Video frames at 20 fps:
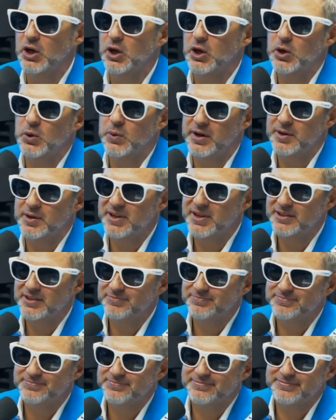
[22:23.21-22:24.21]
Quite a bit.
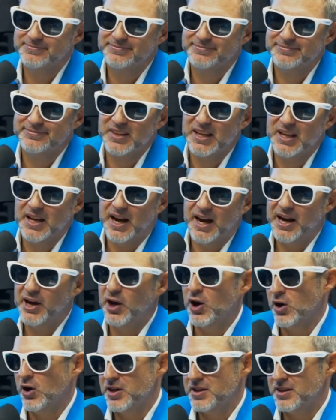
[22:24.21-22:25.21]
I
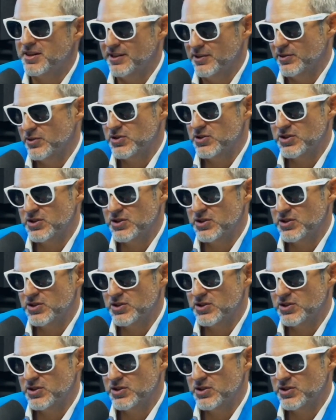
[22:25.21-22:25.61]
heart those.